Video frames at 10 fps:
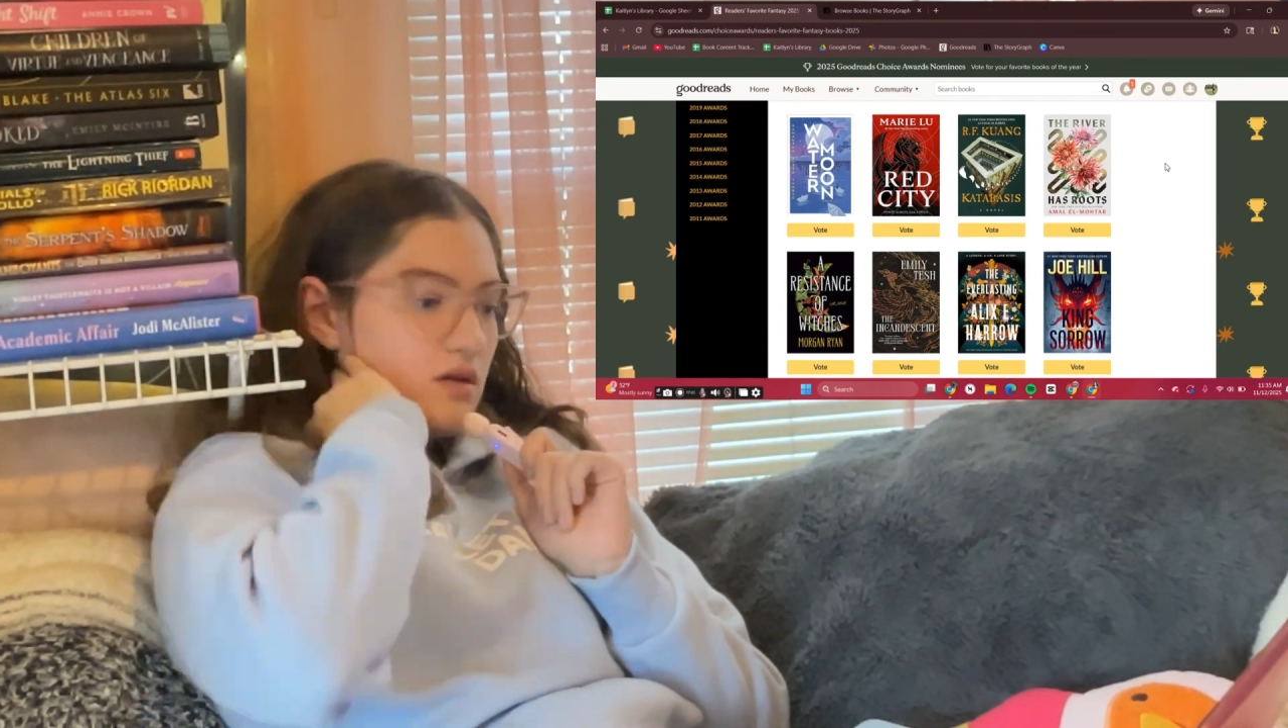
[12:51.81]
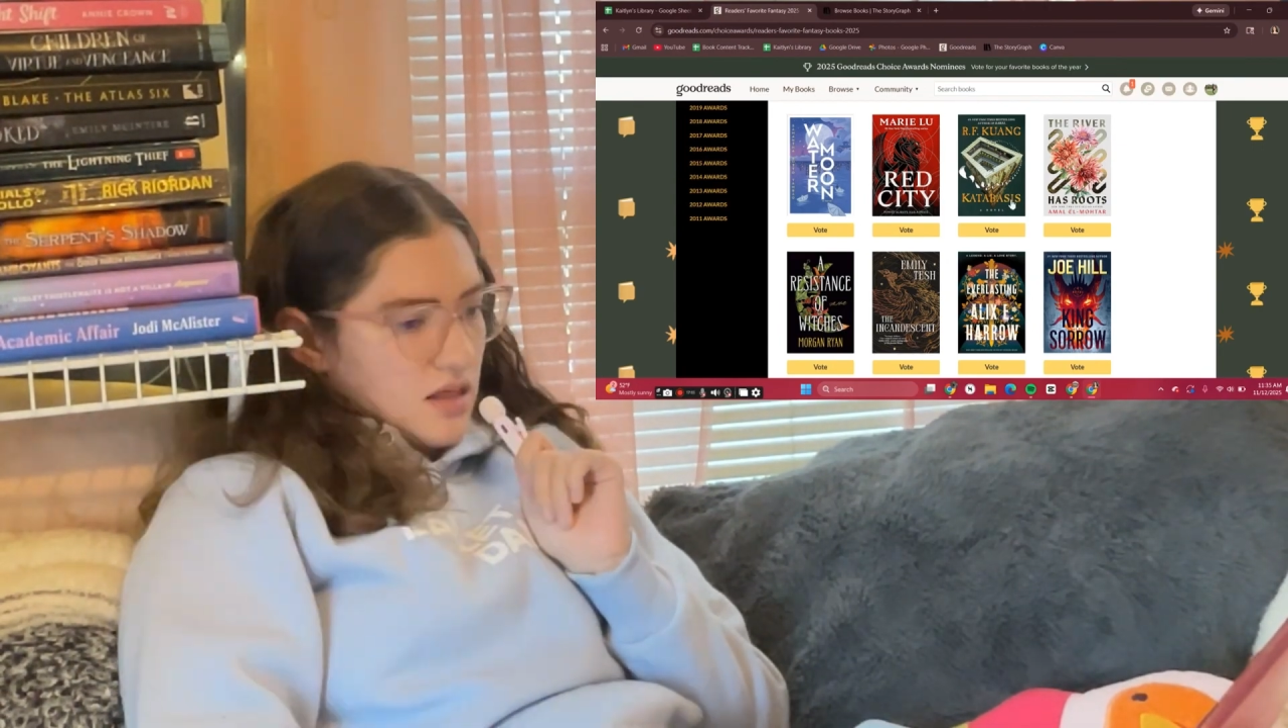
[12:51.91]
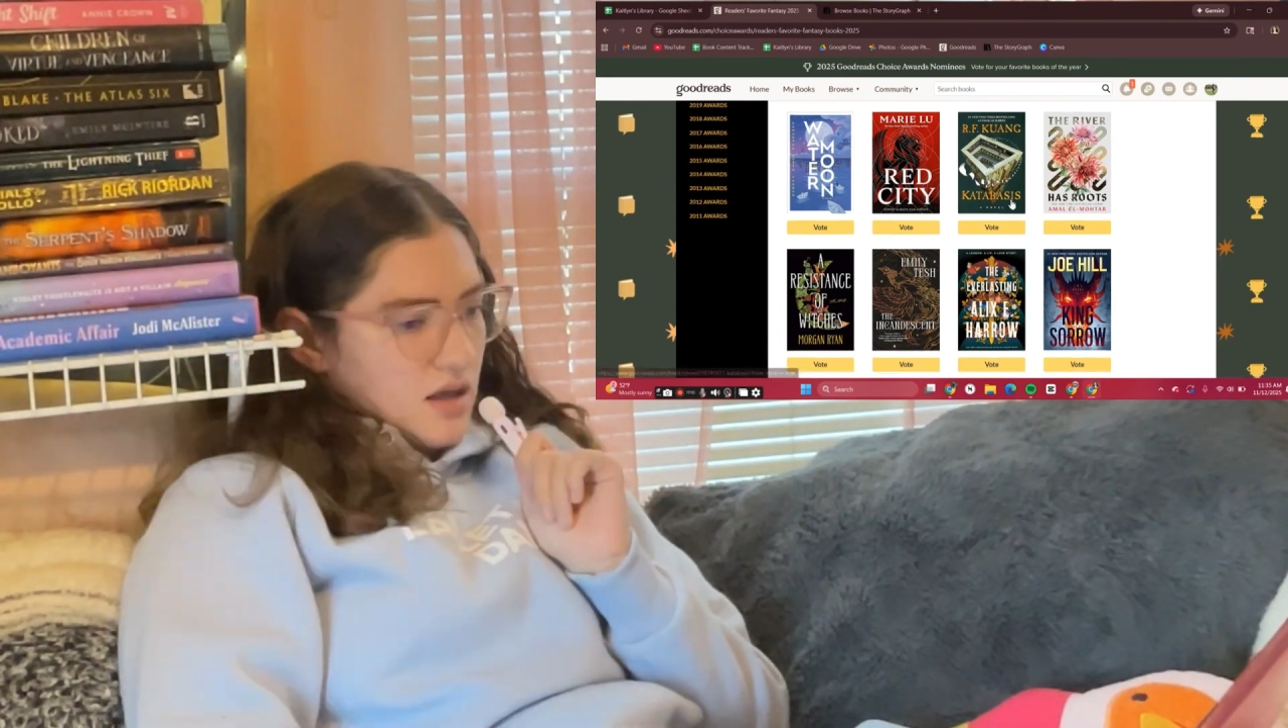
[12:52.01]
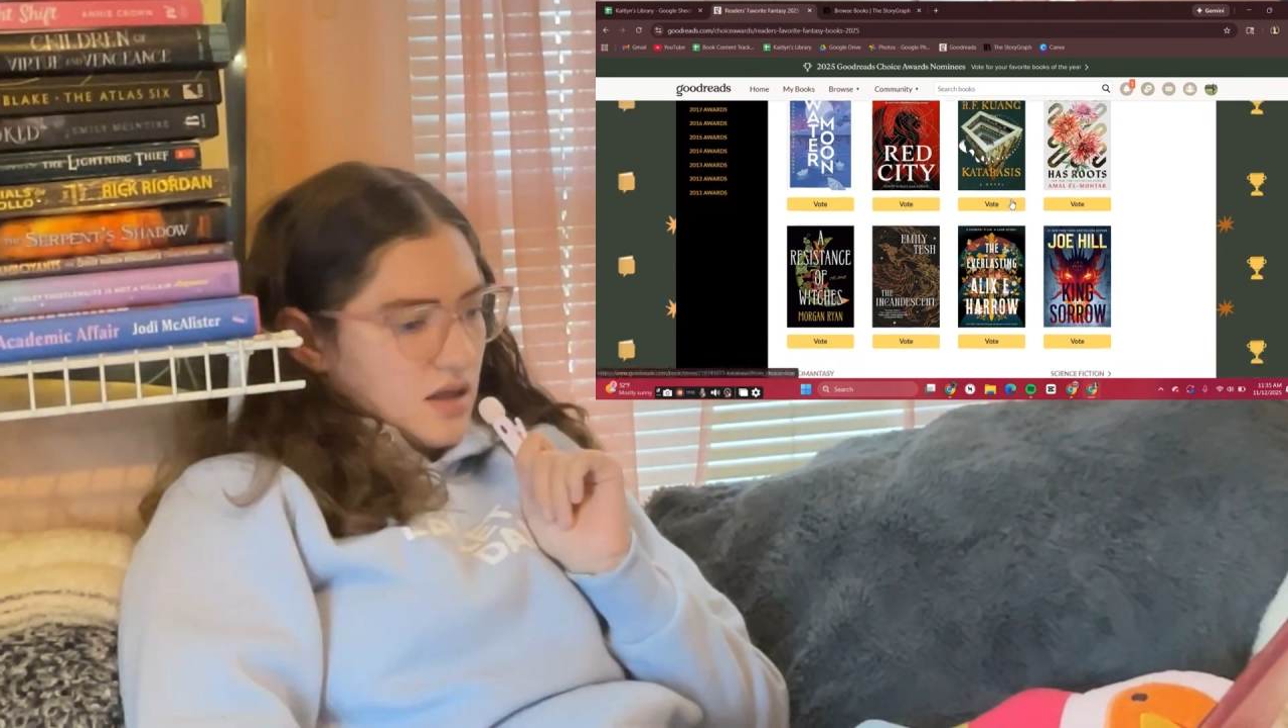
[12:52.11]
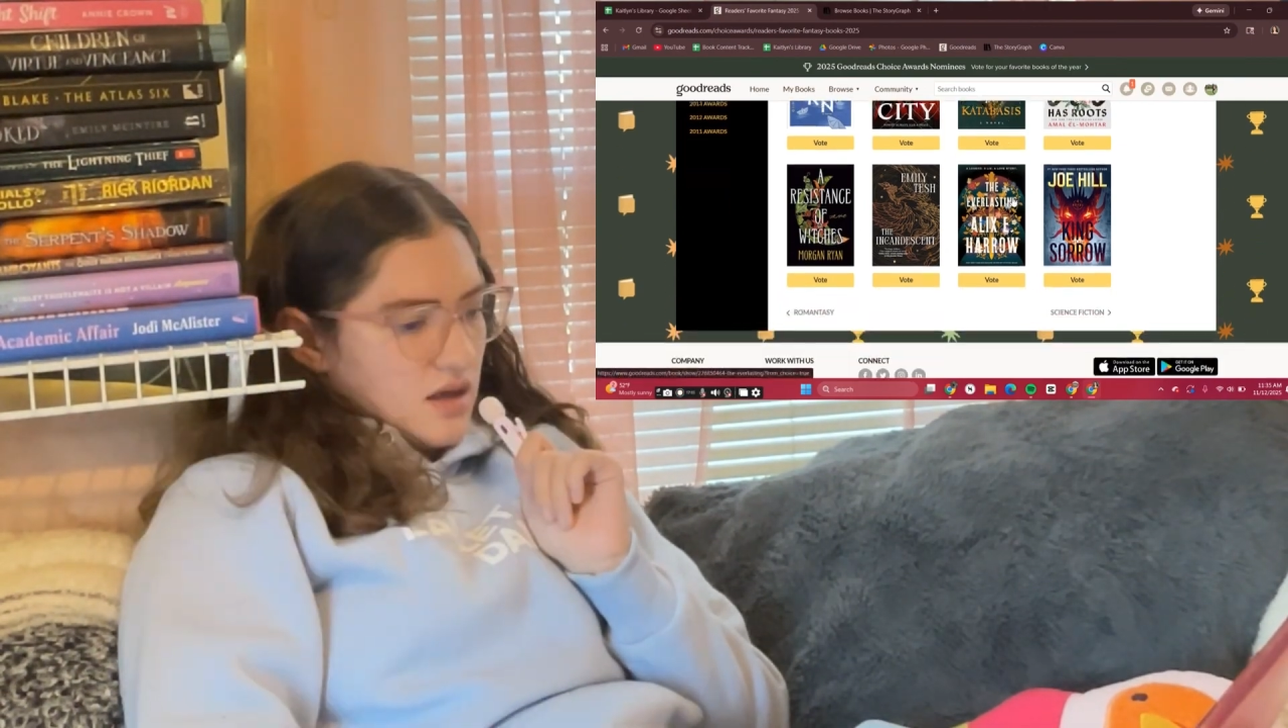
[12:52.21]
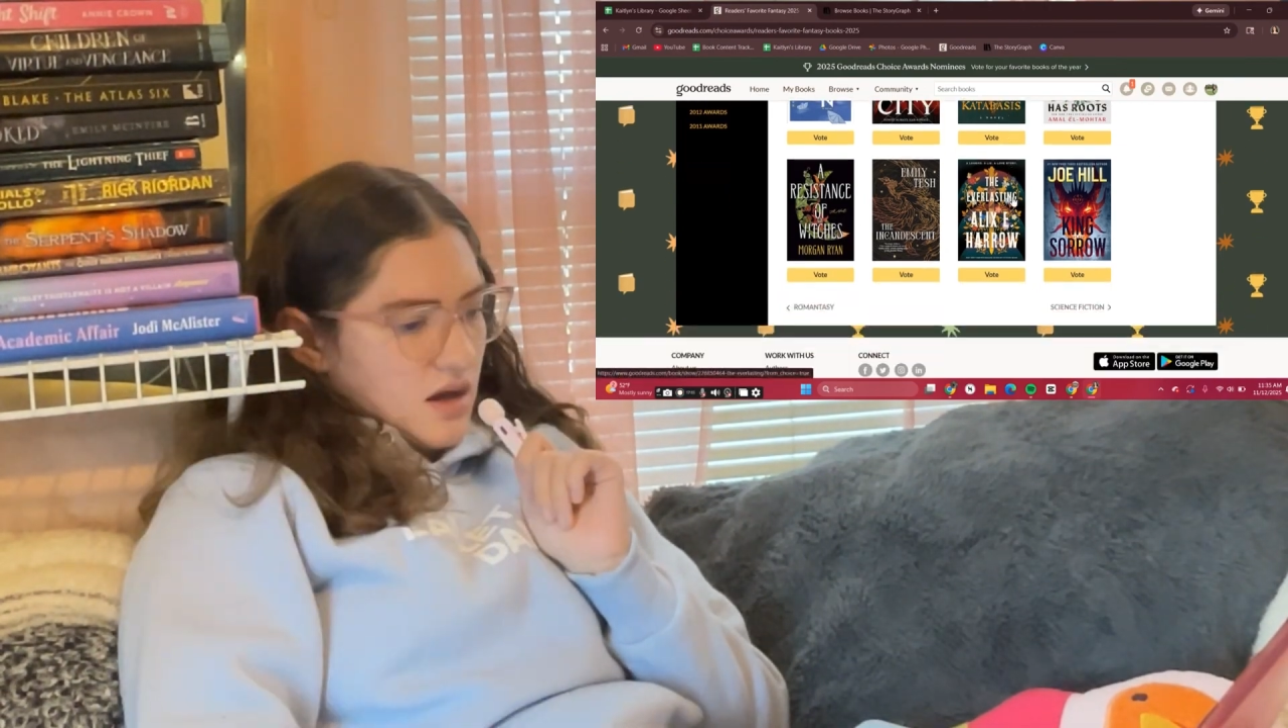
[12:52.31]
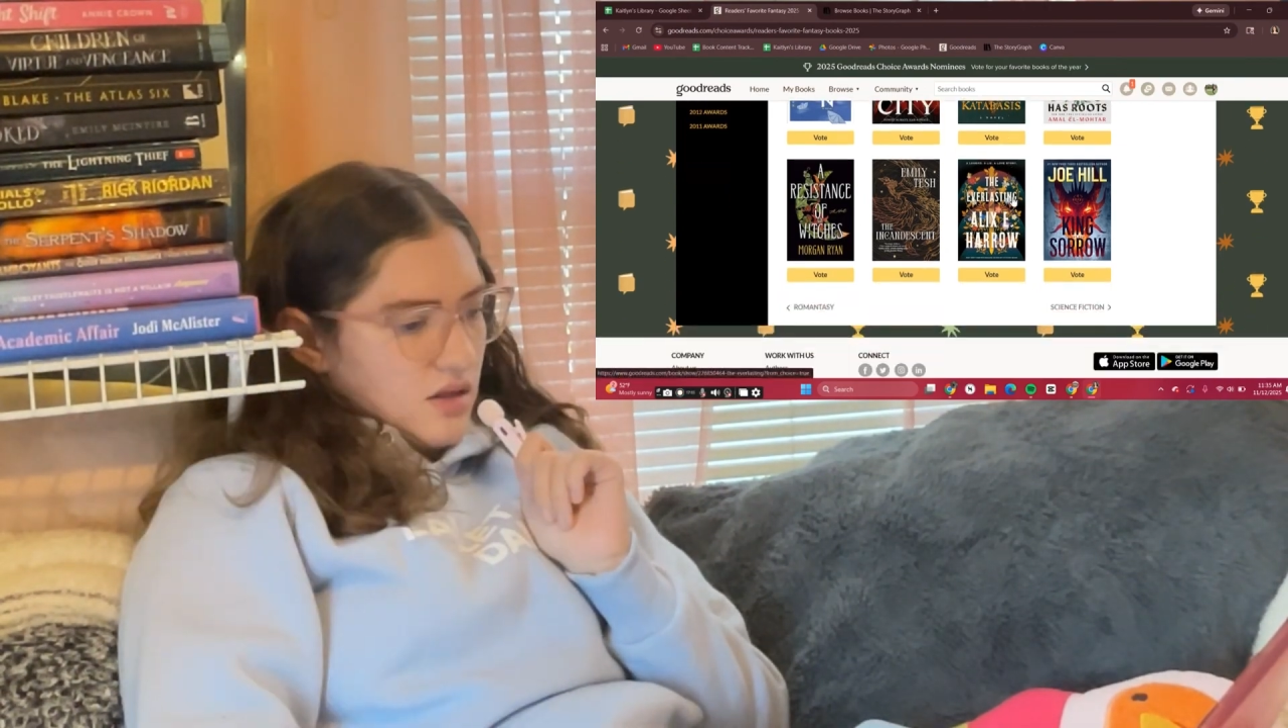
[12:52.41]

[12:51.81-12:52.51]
And then the